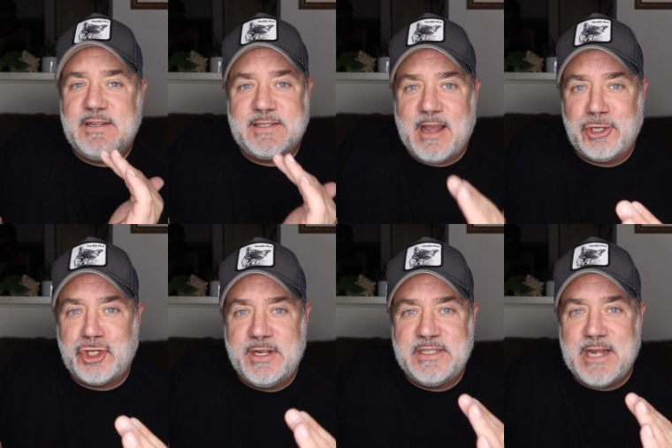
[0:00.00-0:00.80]

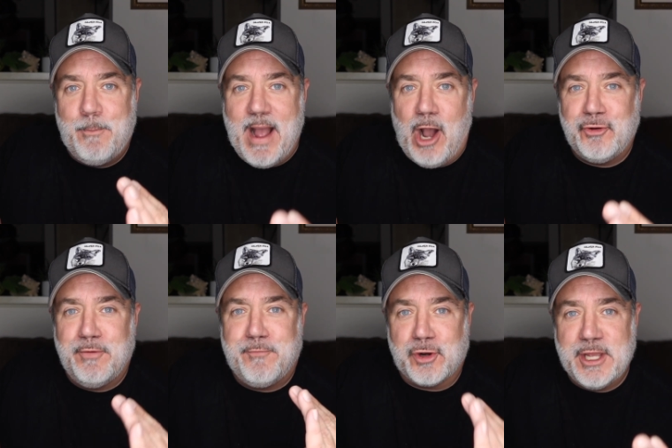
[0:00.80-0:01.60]
discussions
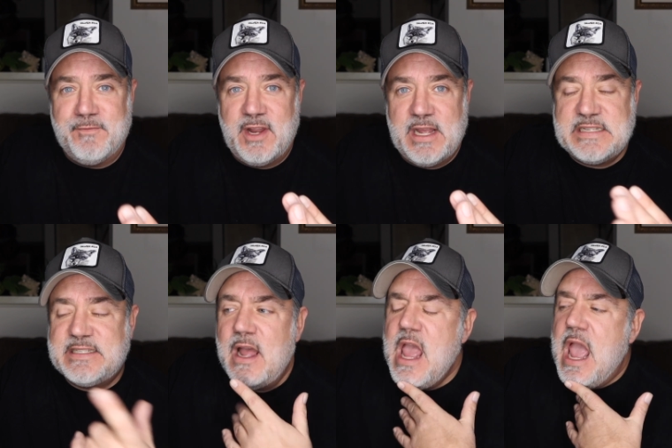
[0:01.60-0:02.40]
about forgiveness.